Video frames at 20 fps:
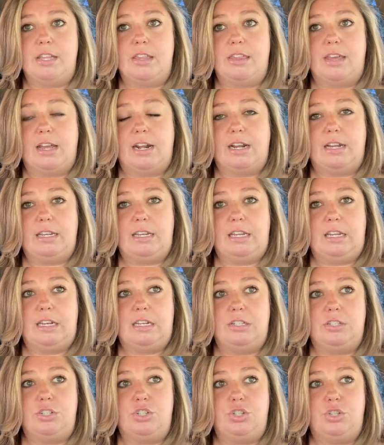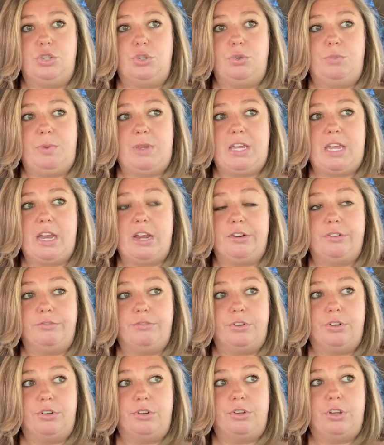that I needed to be
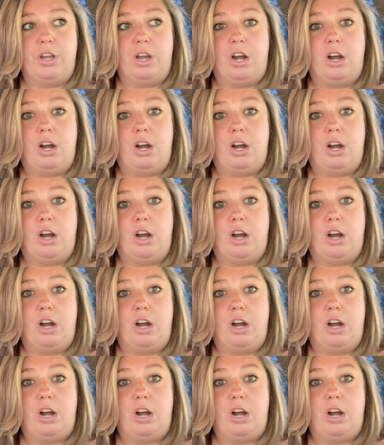careful